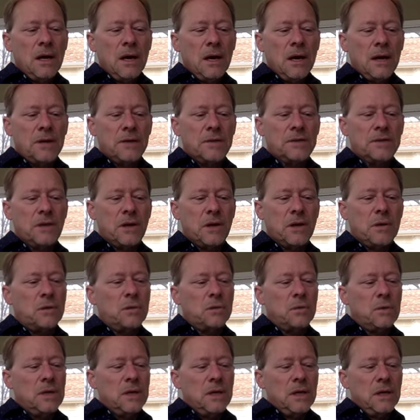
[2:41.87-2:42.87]

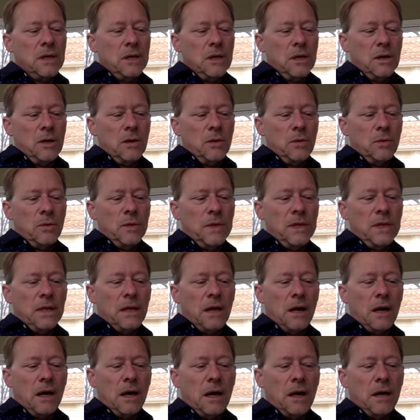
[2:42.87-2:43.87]
So we
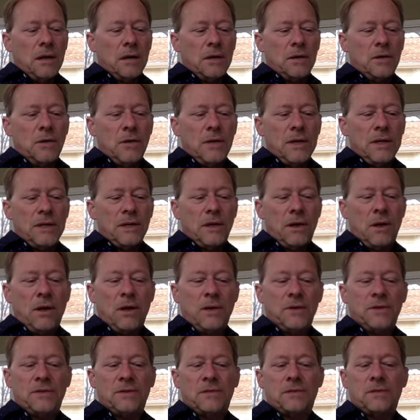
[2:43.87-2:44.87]
are going to
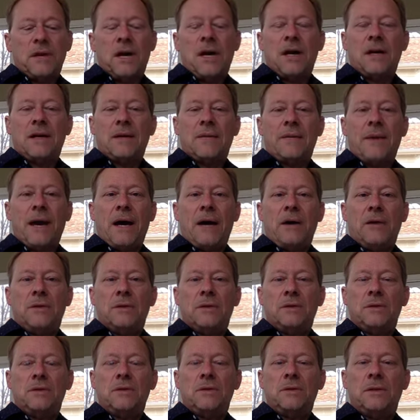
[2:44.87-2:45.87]
also talk
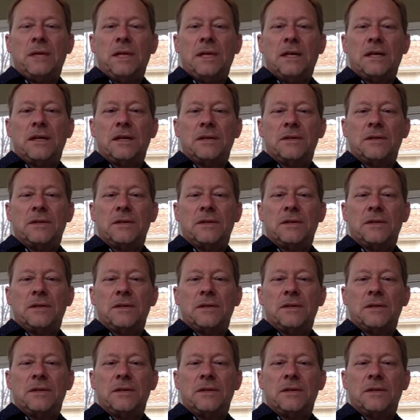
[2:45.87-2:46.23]
about doing